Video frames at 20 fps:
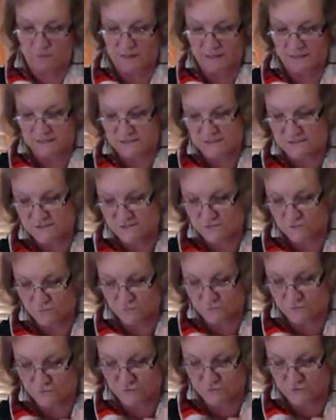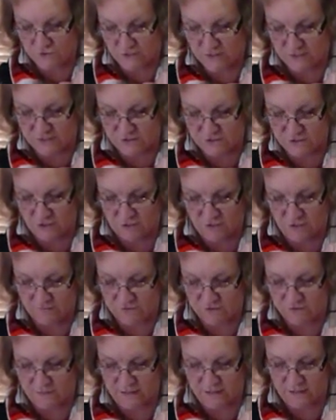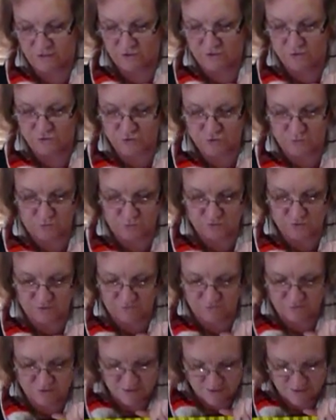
runners, all sorts of things. You don't have to make a huge quilt every